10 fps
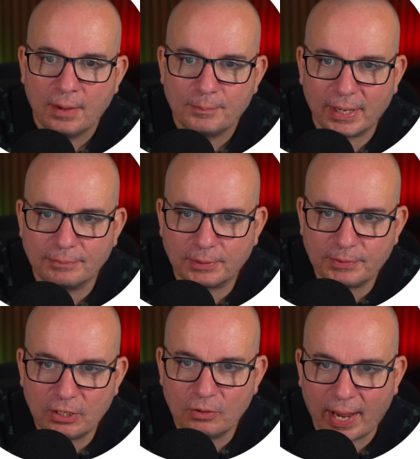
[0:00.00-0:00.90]

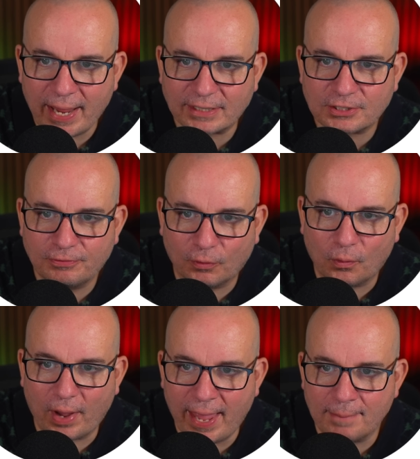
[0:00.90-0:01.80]
BMW
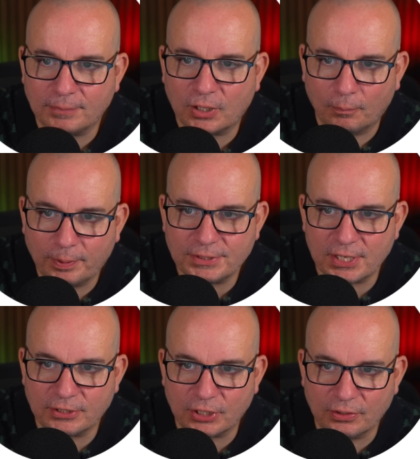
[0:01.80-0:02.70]
X4M
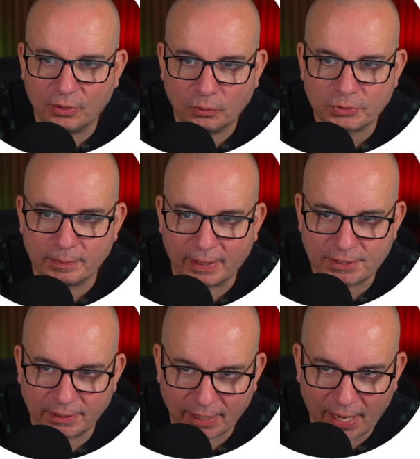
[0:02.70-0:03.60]
Competition
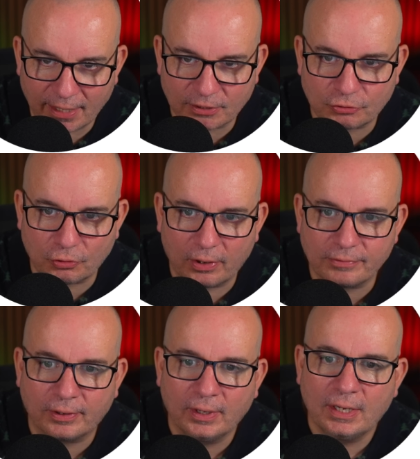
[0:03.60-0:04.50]
Automatic
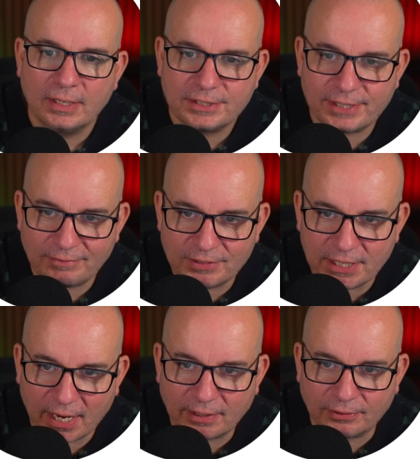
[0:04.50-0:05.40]
X-Drive,
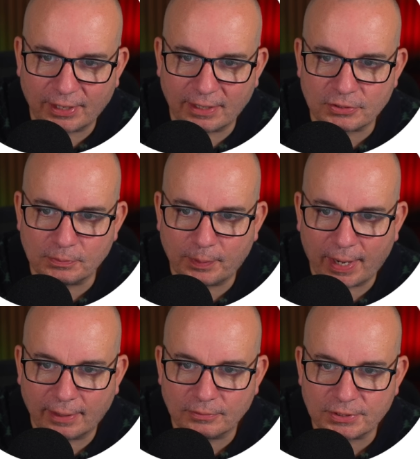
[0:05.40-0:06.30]

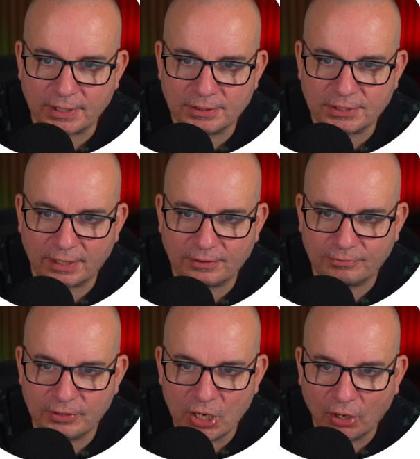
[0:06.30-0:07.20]
£78,000 instead
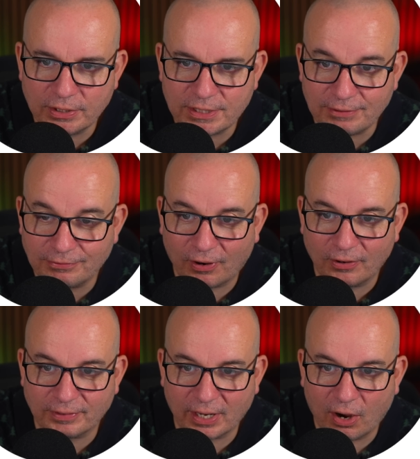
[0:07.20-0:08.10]
of
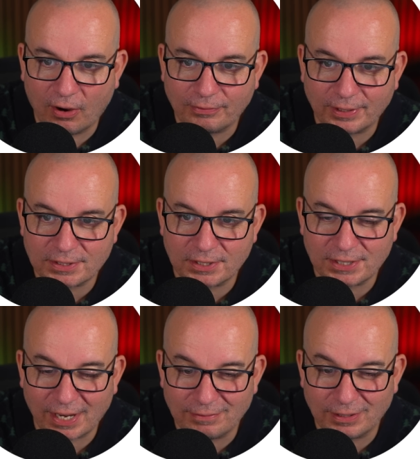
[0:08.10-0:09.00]
95.5. That's a
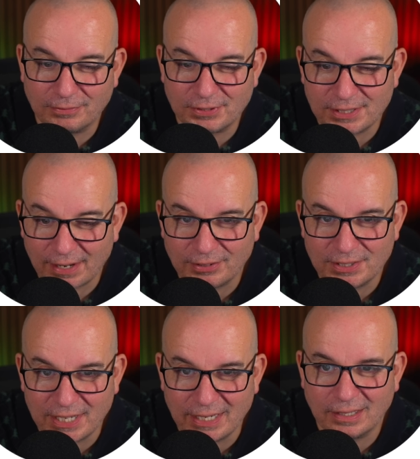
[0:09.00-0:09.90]
saving of
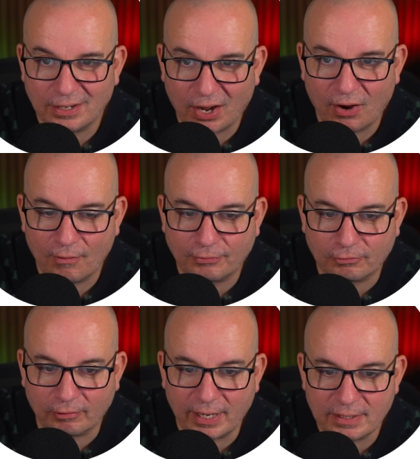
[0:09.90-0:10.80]
17.5
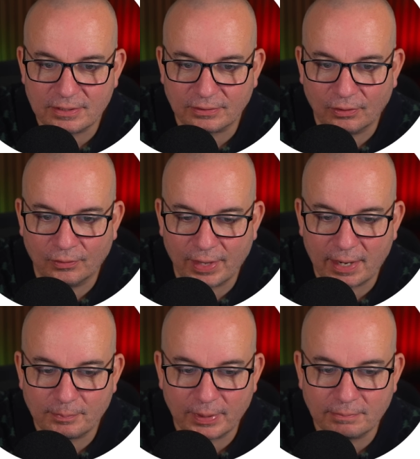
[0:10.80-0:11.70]
grand on
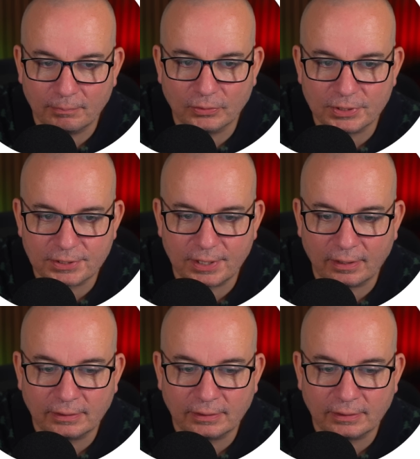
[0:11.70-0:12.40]
that big monster.